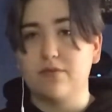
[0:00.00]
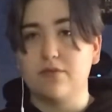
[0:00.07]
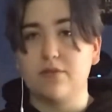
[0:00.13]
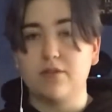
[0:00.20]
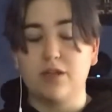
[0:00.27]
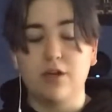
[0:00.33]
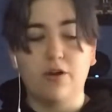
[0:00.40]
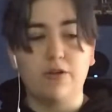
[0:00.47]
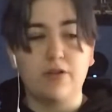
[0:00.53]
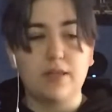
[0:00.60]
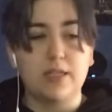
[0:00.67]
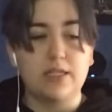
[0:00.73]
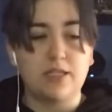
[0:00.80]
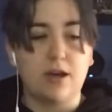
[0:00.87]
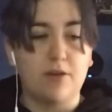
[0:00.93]

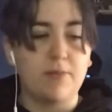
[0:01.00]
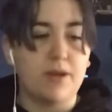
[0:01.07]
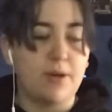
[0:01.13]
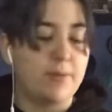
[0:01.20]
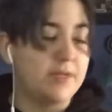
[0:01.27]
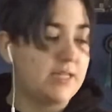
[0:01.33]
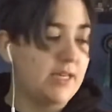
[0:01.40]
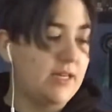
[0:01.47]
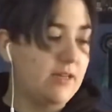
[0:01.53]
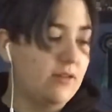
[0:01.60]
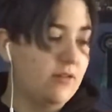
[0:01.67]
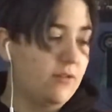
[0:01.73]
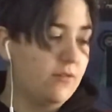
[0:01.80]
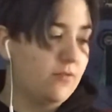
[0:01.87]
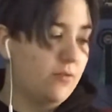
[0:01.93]
in the time that I've been
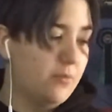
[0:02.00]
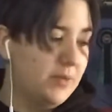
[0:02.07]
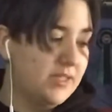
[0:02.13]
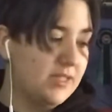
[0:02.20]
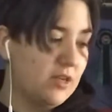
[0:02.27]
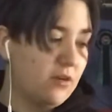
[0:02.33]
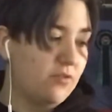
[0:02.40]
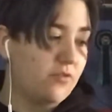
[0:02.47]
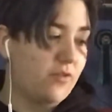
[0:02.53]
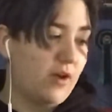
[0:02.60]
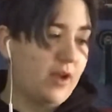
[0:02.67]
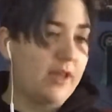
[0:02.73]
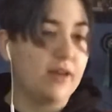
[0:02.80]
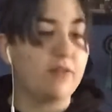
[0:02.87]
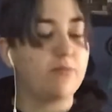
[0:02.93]
taking for myself,
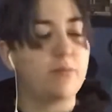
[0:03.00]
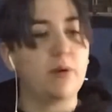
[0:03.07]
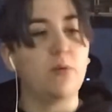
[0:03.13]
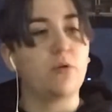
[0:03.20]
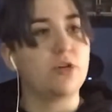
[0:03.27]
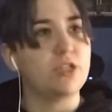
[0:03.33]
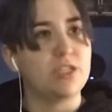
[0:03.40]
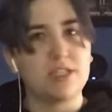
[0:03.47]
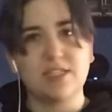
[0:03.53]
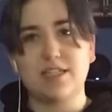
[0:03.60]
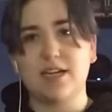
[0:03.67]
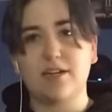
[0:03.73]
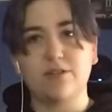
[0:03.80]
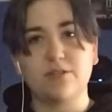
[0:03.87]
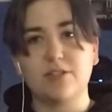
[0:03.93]
I have been watching
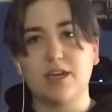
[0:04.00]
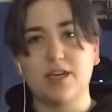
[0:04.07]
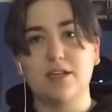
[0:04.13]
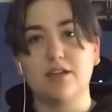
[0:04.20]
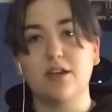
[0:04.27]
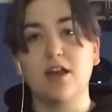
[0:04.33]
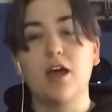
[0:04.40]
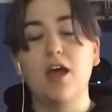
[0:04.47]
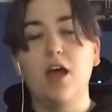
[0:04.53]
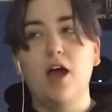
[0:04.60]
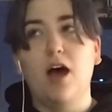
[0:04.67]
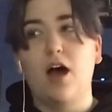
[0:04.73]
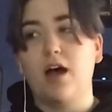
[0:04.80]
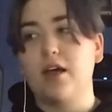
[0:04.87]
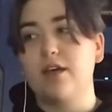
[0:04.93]
Attack on Titan.
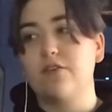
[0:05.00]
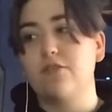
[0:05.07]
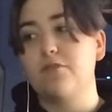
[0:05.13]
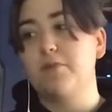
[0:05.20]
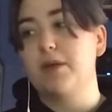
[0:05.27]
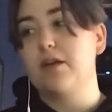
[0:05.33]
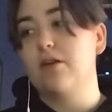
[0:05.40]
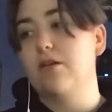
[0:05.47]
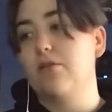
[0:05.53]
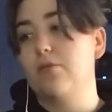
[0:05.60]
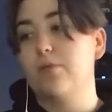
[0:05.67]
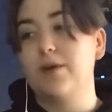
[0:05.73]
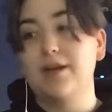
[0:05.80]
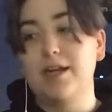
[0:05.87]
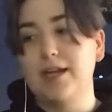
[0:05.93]
I have been
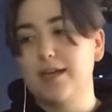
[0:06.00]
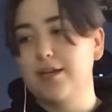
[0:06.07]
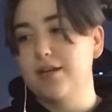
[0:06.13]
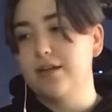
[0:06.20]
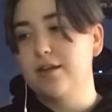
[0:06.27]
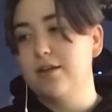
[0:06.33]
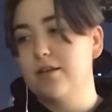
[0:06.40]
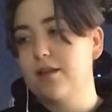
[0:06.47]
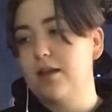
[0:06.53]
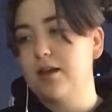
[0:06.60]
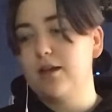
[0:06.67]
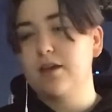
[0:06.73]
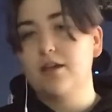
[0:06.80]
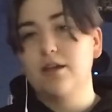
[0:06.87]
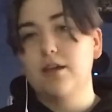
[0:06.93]
reading, like,